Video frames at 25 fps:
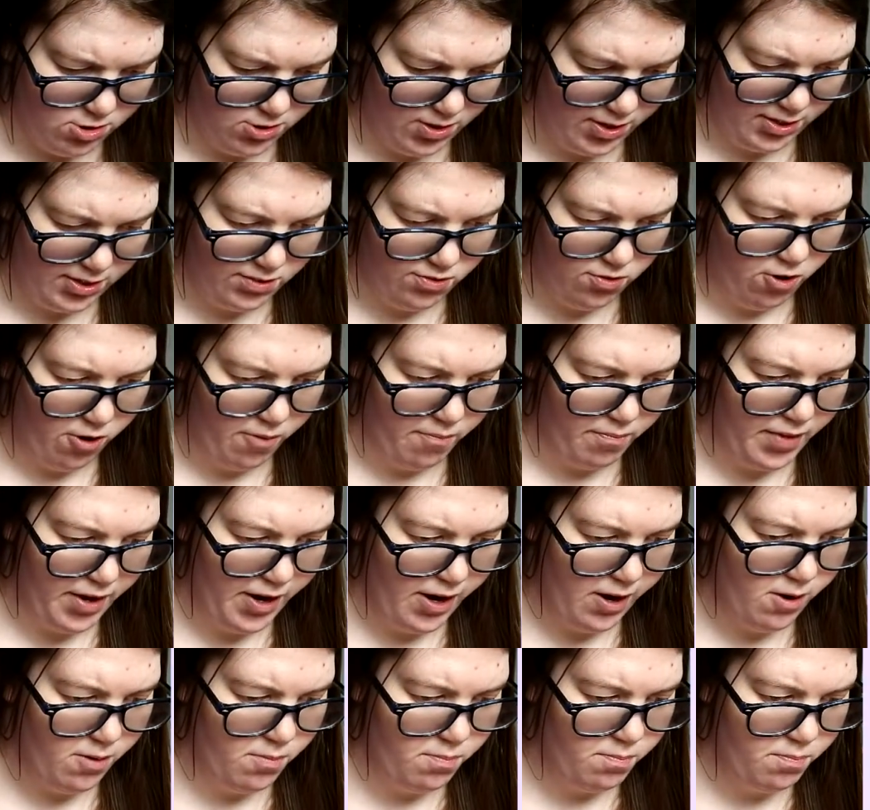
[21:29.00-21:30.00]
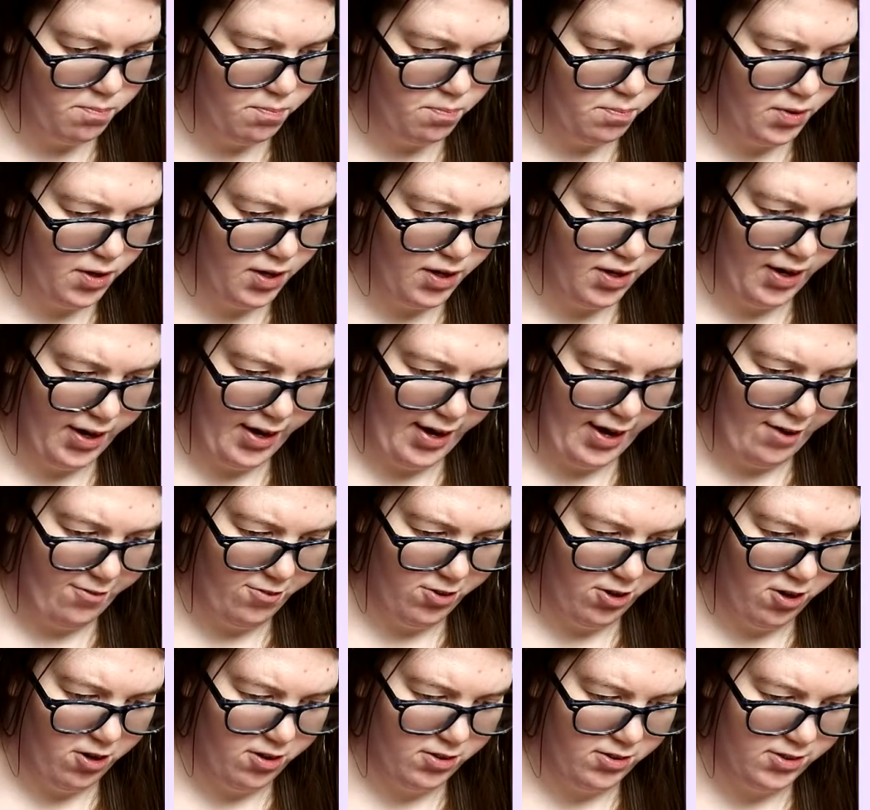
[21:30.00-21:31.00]
transform there, but I have
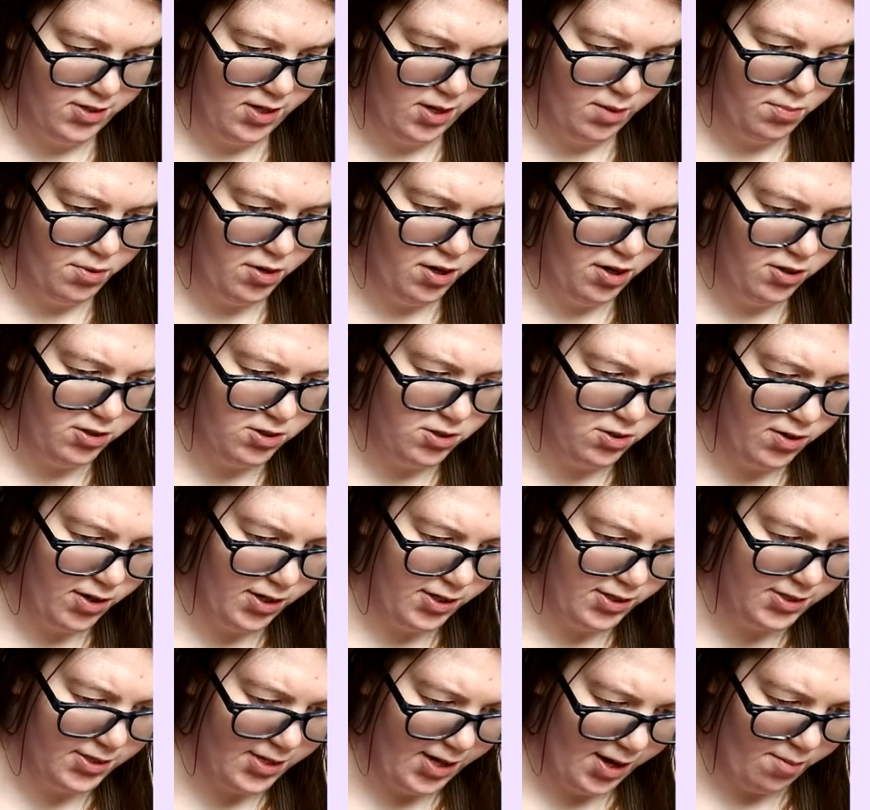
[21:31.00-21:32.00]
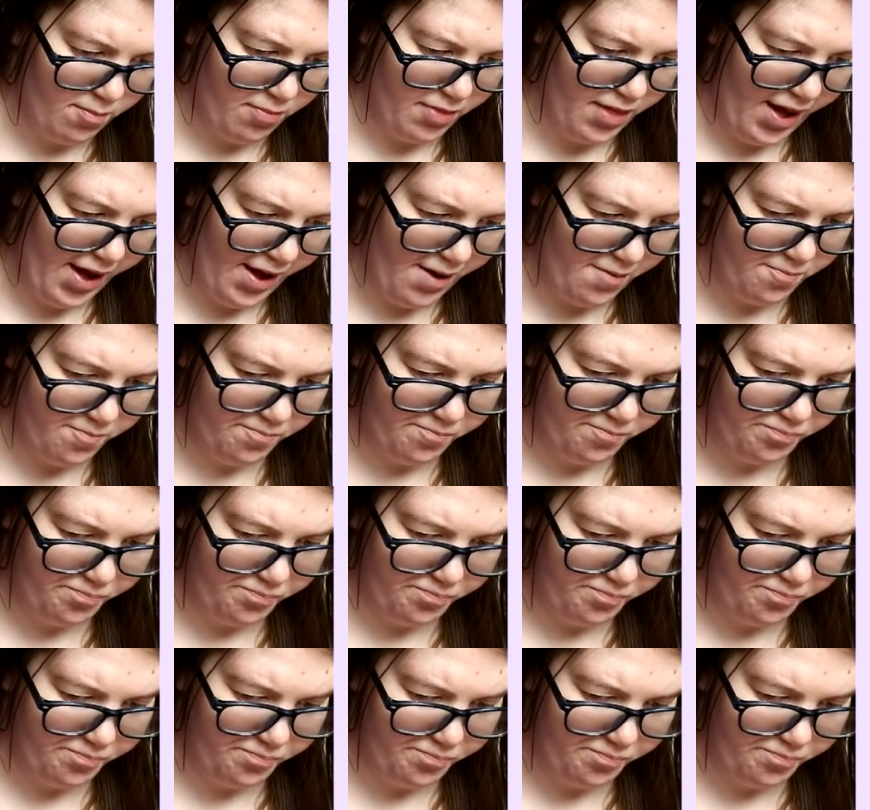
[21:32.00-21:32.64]
it on top here, so I just tap that.